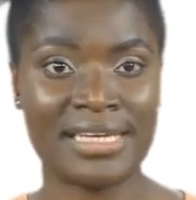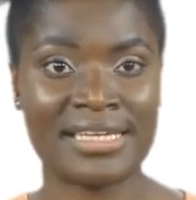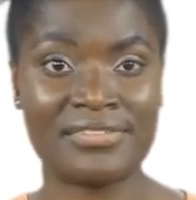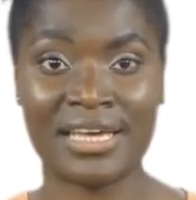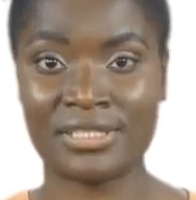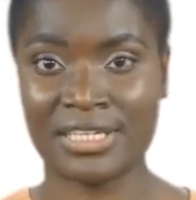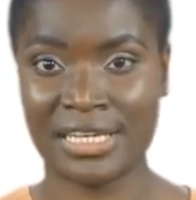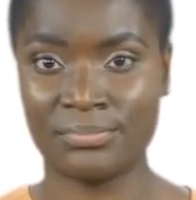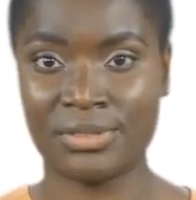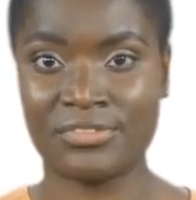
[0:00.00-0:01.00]
can eventually
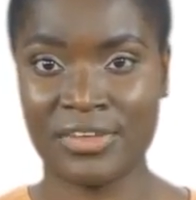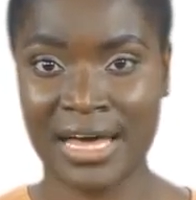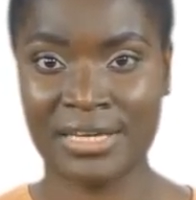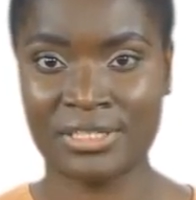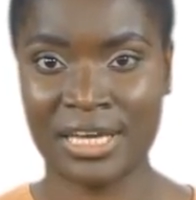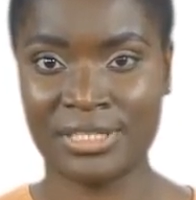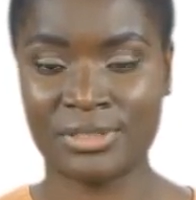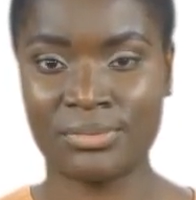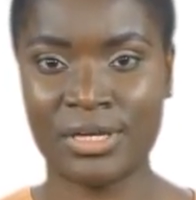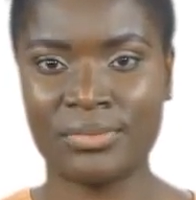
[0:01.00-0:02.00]
modify and change
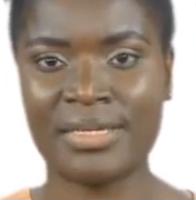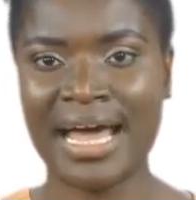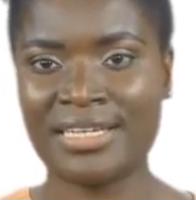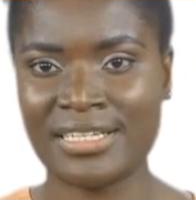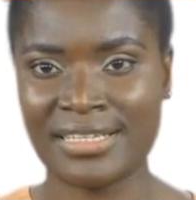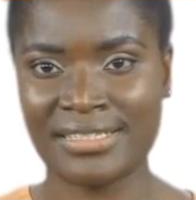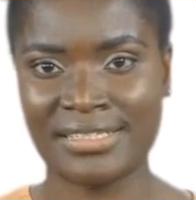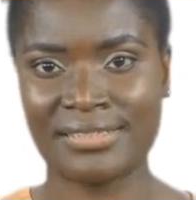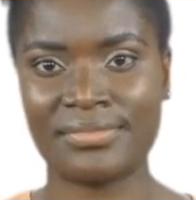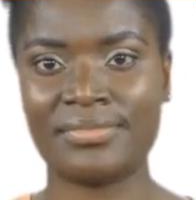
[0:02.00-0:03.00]
your gut reactions.